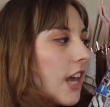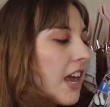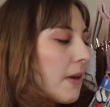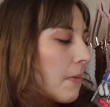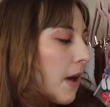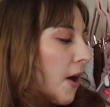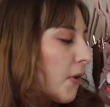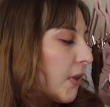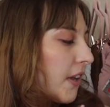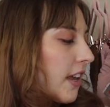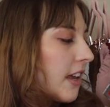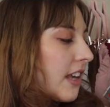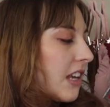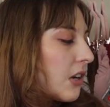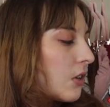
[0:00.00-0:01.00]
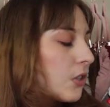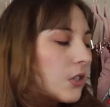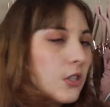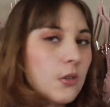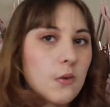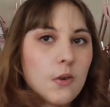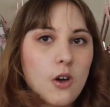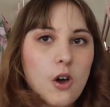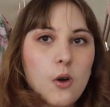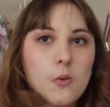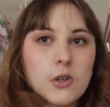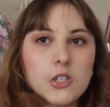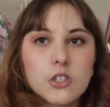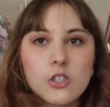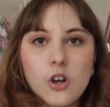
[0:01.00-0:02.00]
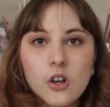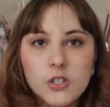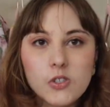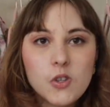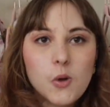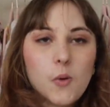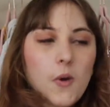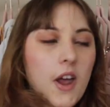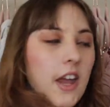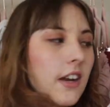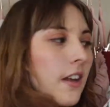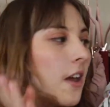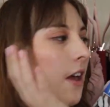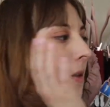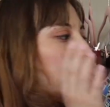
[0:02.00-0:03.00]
came out like a year or 2 ago, which is also great.